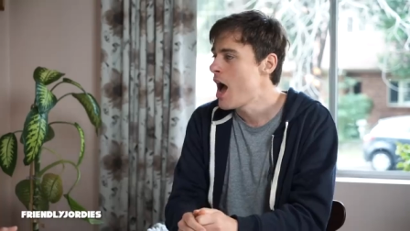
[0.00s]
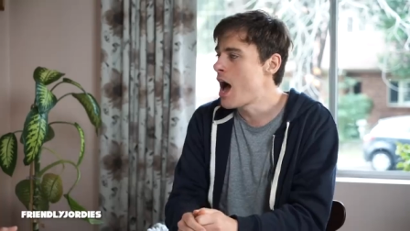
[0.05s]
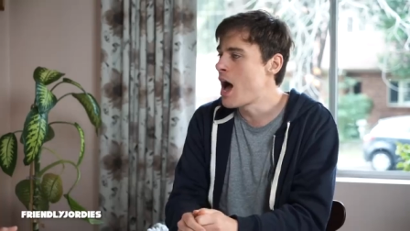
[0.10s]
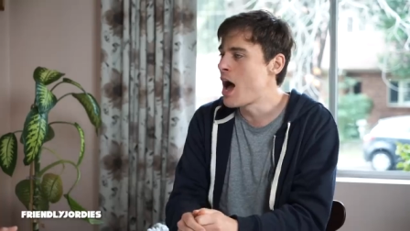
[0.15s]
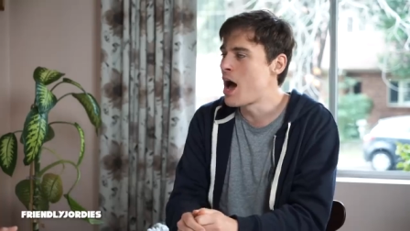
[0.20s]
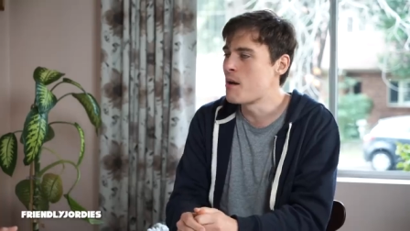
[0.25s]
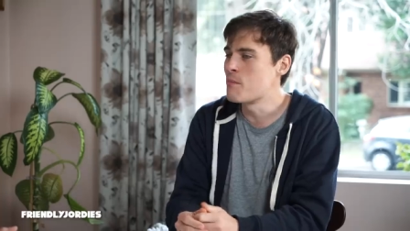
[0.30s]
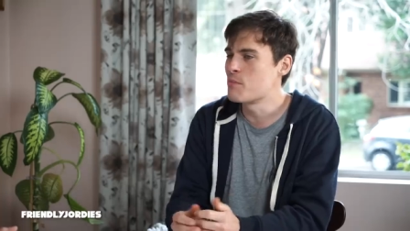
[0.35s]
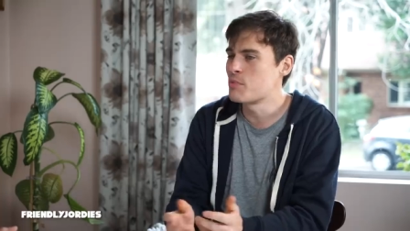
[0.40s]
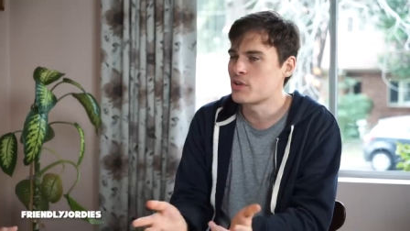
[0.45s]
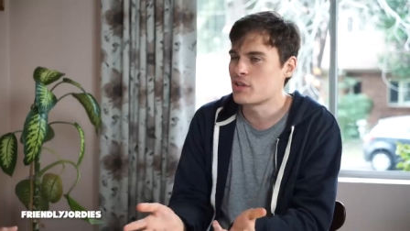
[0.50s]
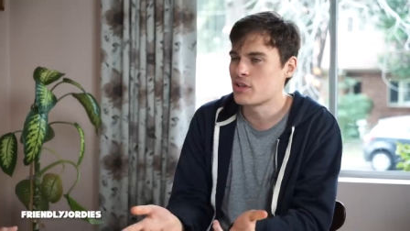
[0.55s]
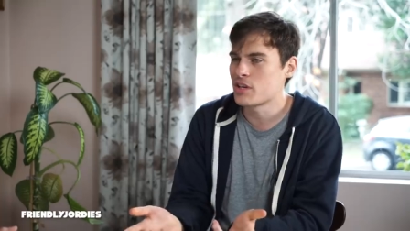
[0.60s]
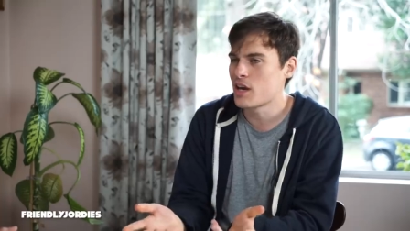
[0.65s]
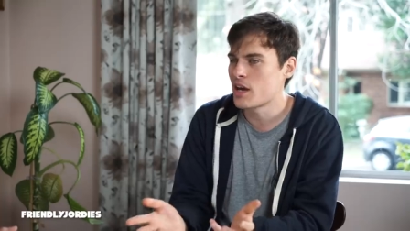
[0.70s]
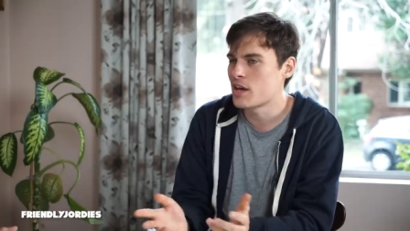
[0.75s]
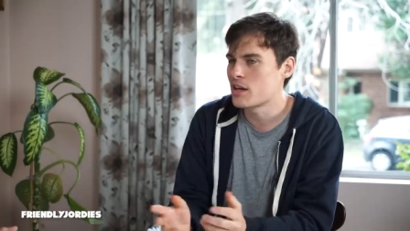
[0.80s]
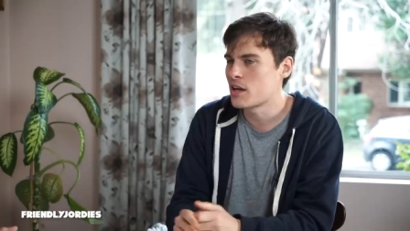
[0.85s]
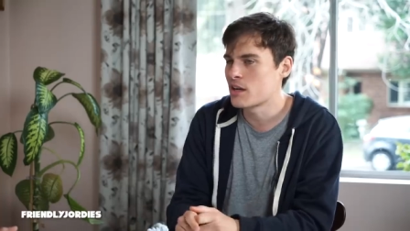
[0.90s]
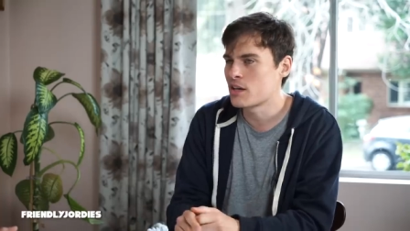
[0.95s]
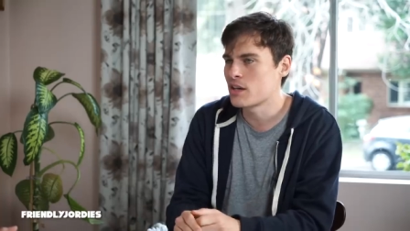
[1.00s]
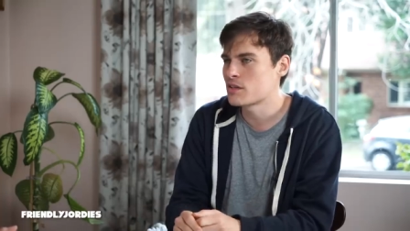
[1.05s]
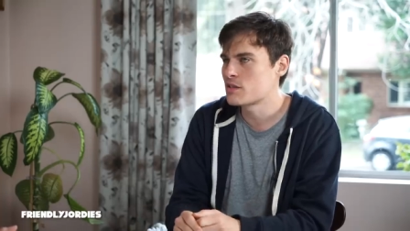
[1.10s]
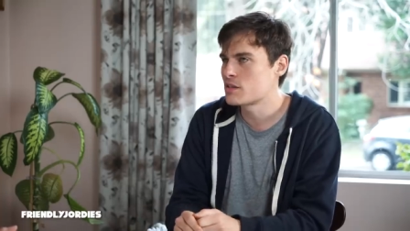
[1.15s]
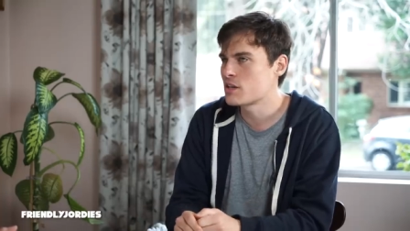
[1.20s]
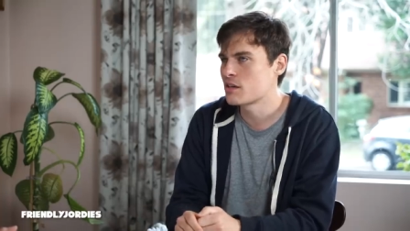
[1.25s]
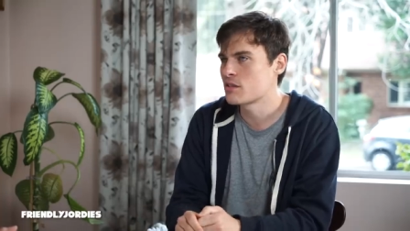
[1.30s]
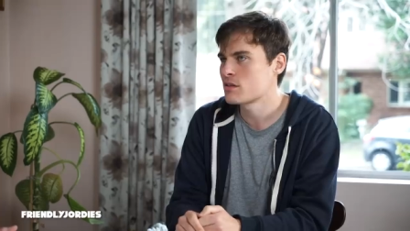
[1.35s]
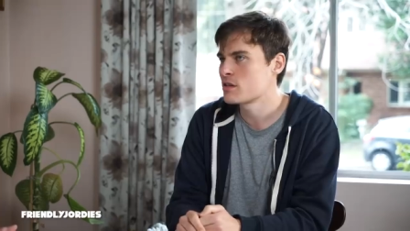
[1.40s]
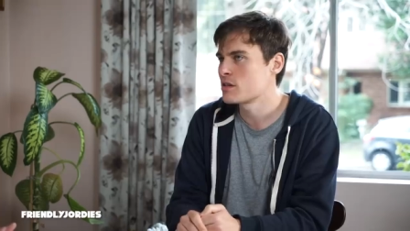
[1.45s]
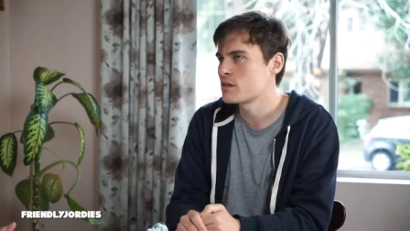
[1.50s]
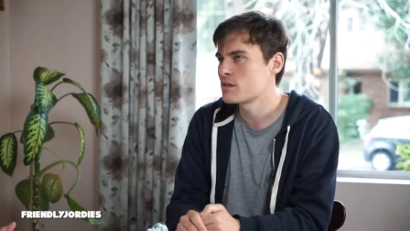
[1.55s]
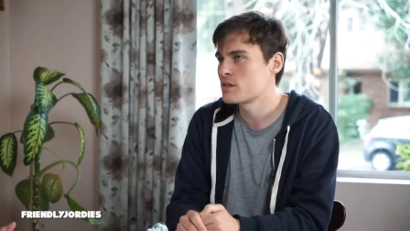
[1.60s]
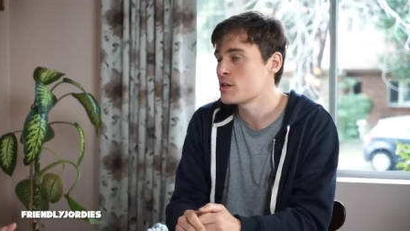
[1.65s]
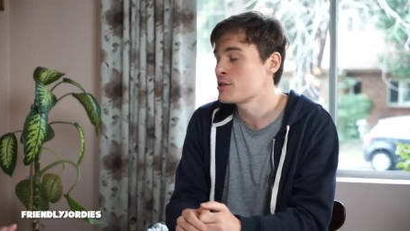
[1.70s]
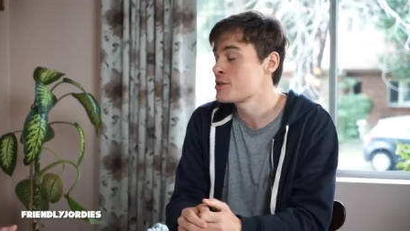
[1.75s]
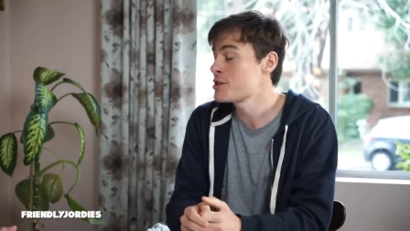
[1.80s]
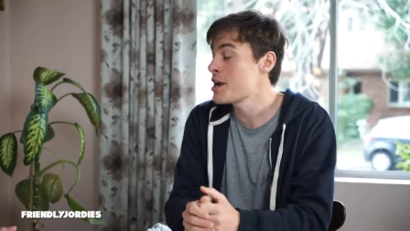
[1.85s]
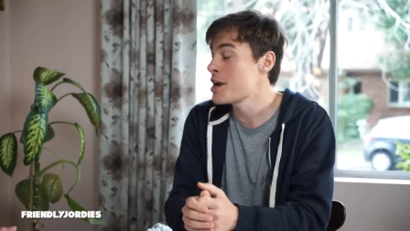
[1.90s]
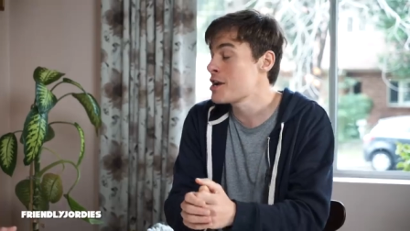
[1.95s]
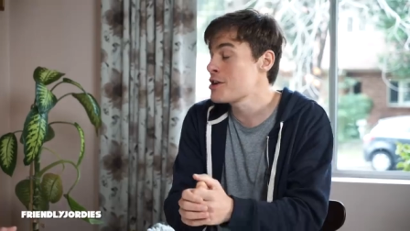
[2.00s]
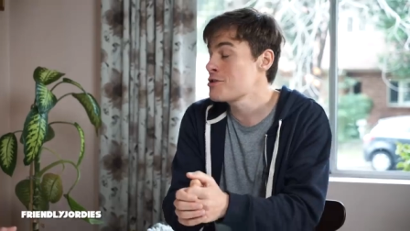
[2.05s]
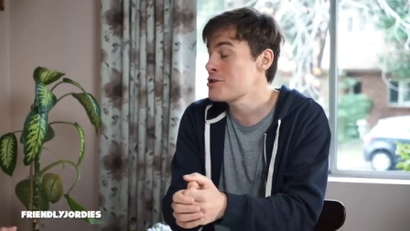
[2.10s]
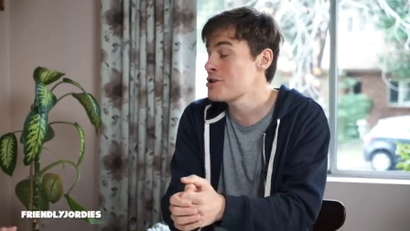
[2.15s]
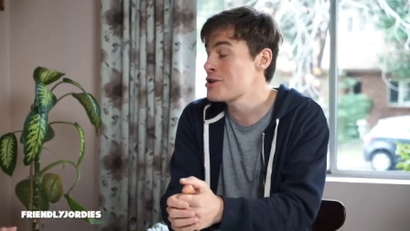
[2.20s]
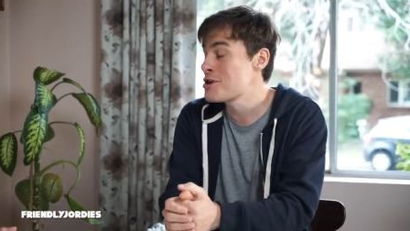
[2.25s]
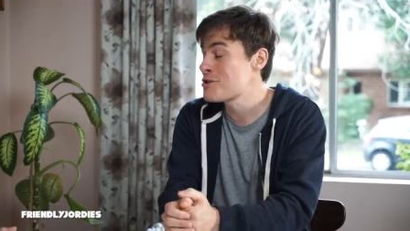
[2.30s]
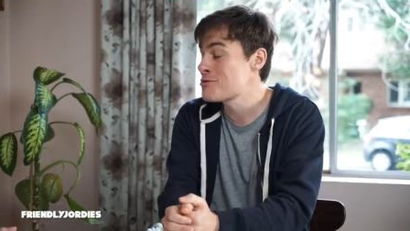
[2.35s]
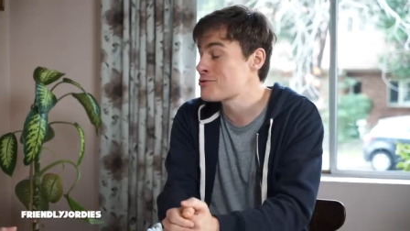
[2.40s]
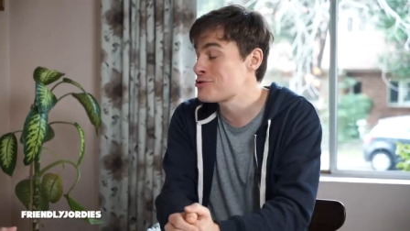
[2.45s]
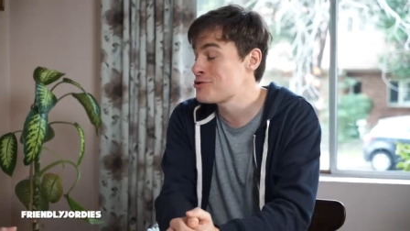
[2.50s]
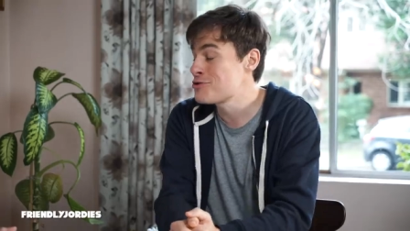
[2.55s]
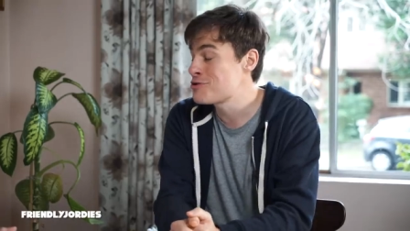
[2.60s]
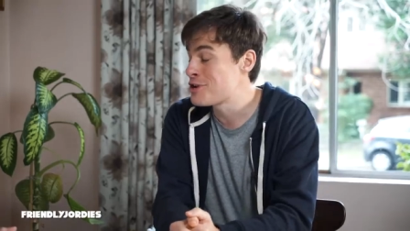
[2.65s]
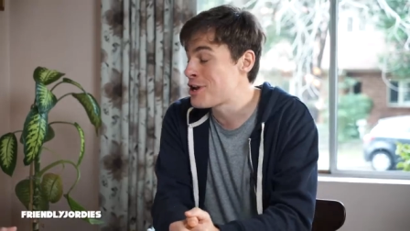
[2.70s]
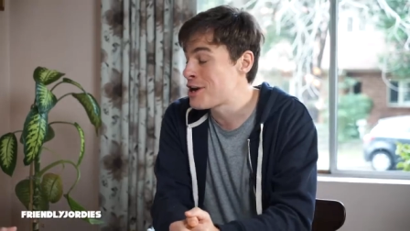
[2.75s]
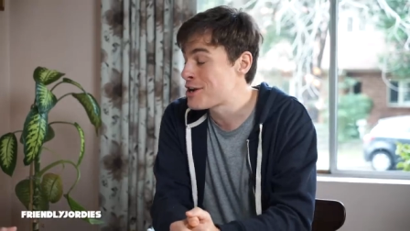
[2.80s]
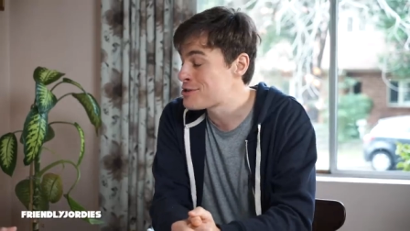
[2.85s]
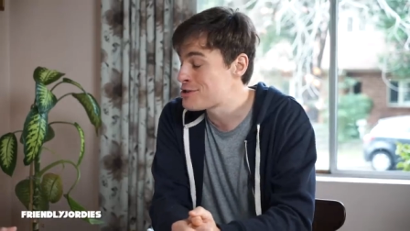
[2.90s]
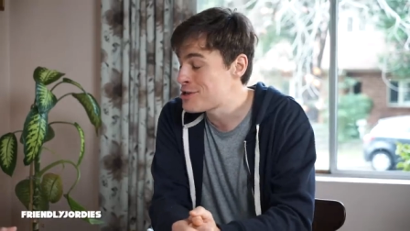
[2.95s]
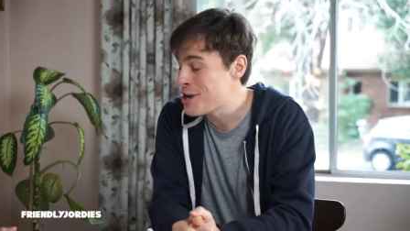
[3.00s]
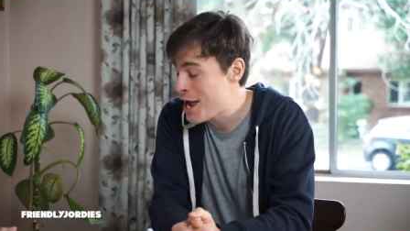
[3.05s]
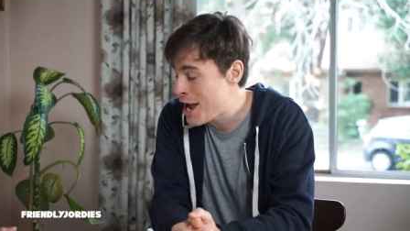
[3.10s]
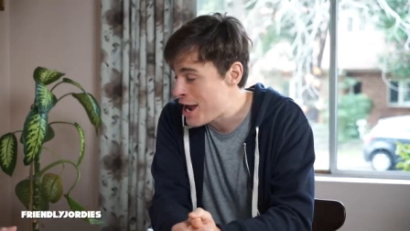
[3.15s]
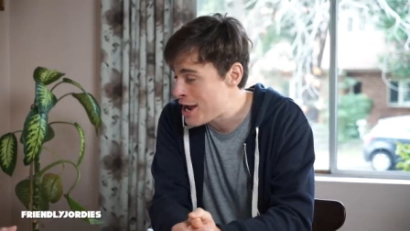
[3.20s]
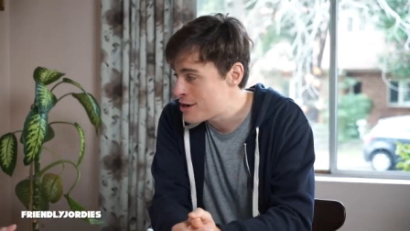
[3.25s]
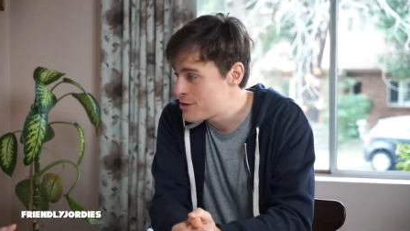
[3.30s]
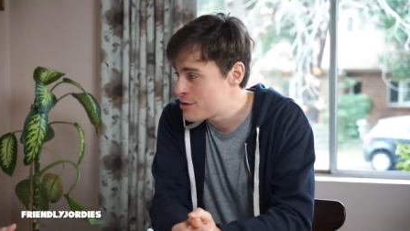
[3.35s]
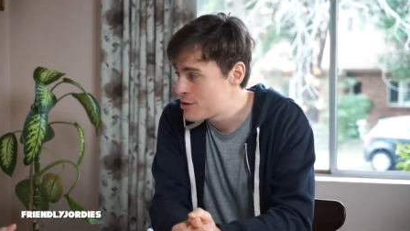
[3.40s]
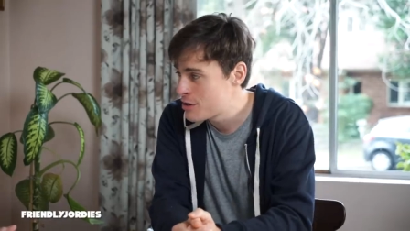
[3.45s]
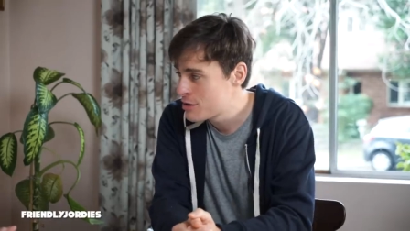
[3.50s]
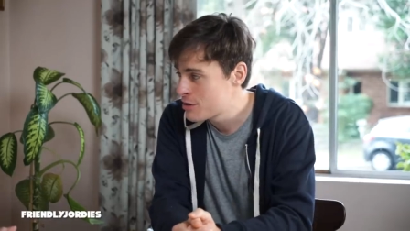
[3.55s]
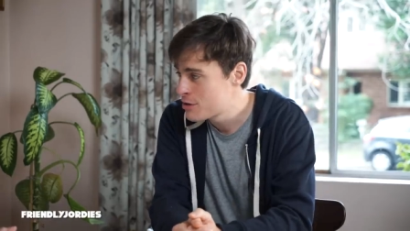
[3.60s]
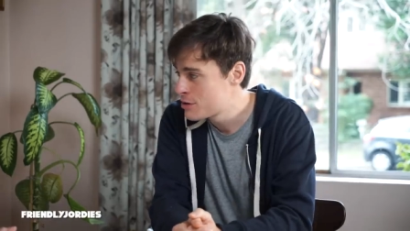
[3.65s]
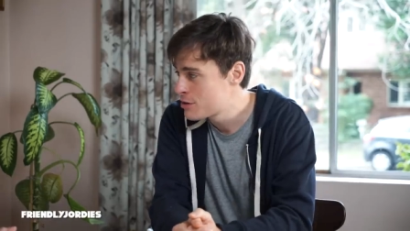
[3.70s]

Um, but yeah, I guess the other thing is, is there anything else you'd like to add?